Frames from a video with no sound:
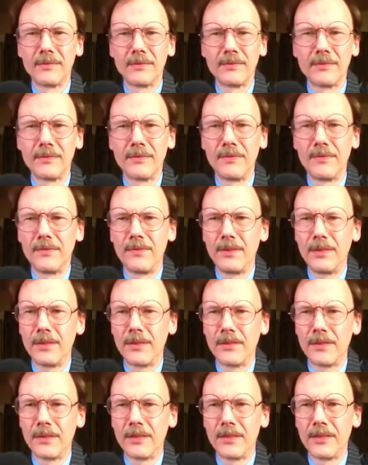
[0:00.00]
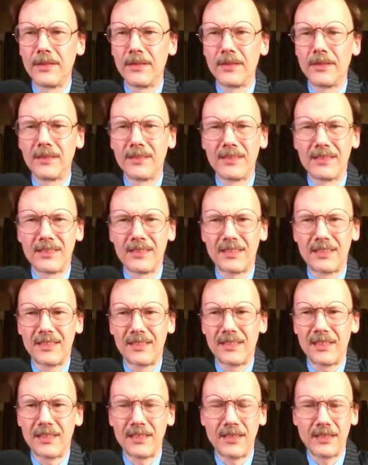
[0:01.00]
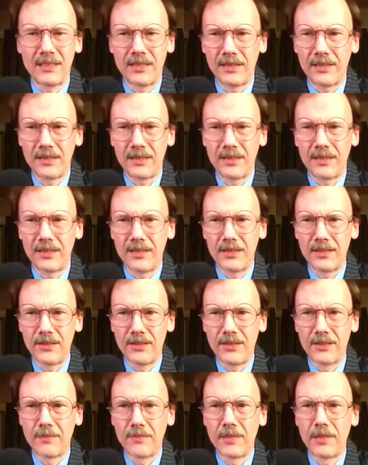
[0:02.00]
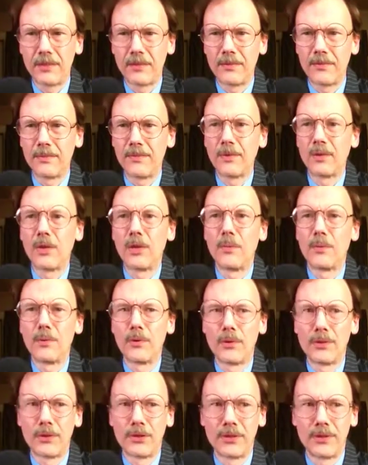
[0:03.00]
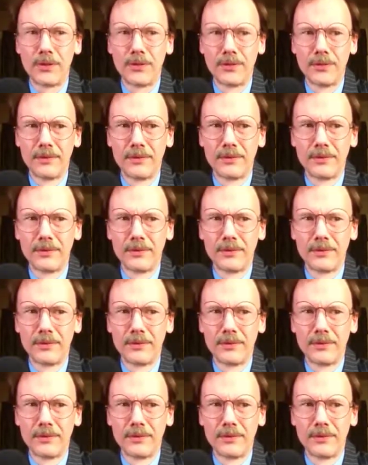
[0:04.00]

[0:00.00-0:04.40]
very disgusting decision about abortion,